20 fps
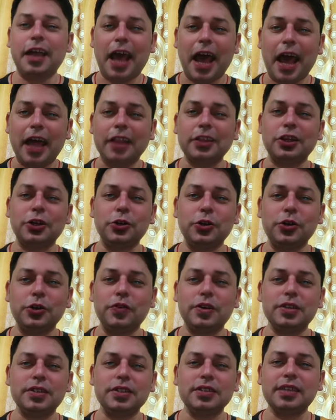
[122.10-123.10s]
and the
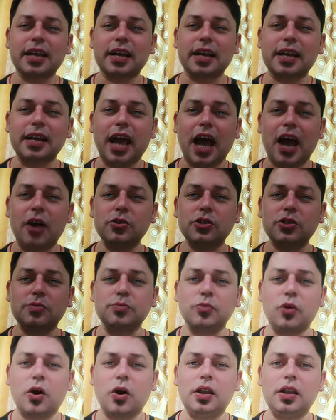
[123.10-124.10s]
universe, exactly how
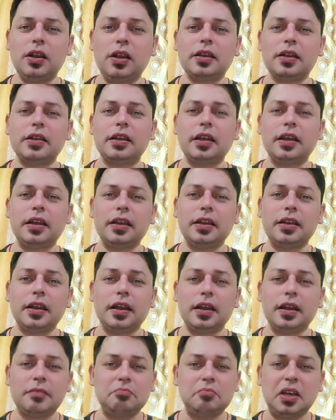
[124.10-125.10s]
smaller
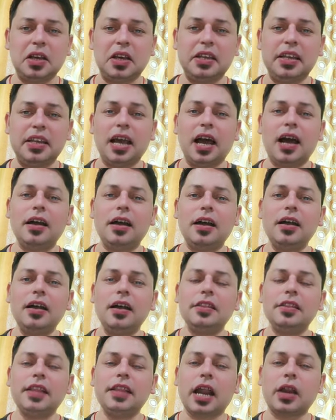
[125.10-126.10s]
area
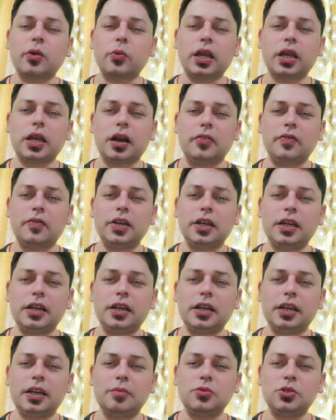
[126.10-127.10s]
that we cover
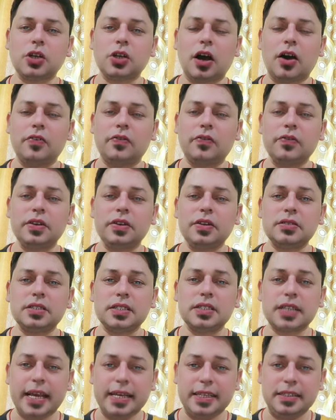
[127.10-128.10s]
in terms of
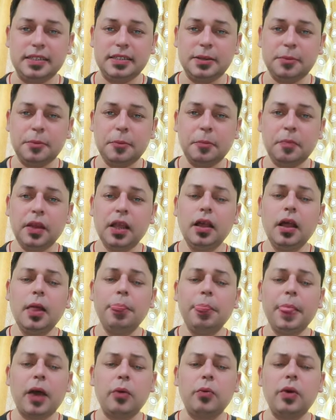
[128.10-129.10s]
size.
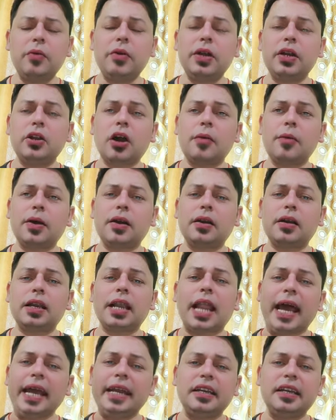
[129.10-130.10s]
Now, when we talk about
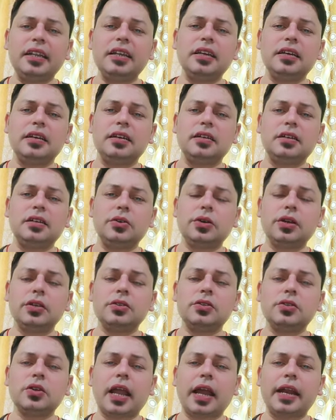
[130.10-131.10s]
light year, okay,
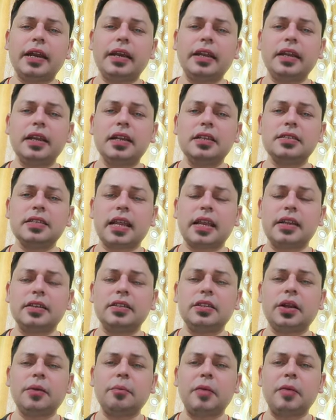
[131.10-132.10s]
so light year is
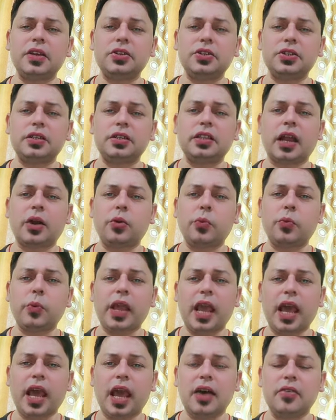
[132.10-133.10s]
another measure that we
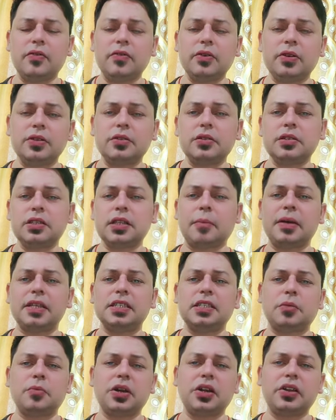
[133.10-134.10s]
have, some
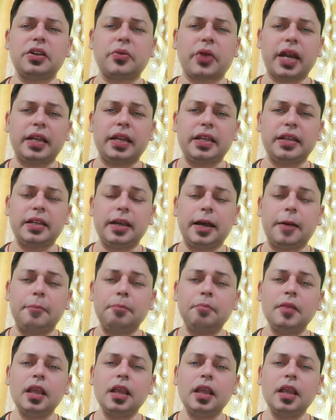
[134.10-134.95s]
measurement criteria.